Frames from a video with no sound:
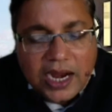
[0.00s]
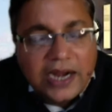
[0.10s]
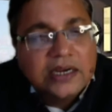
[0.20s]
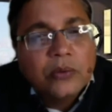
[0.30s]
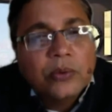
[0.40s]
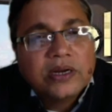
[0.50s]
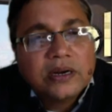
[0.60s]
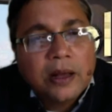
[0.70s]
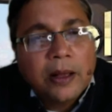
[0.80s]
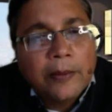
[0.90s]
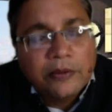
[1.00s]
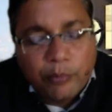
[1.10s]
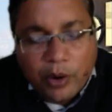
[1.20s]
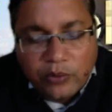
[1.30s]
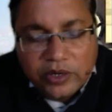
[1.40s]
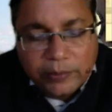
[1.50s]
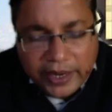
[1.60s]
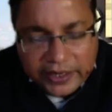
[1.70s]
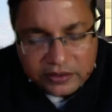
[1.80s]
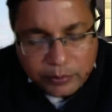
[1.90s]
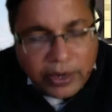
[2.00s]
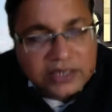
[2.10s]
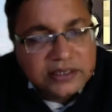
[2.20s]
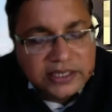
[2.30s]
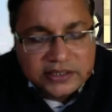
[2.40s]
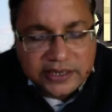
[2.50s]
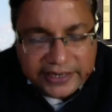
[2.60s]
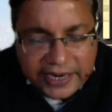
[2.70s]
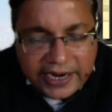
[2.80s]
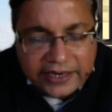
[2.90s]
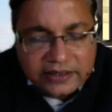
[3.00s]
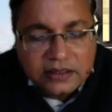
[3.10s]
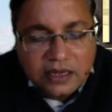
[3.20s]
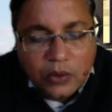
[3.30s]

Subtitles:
and our powered by the partner is Red Hat.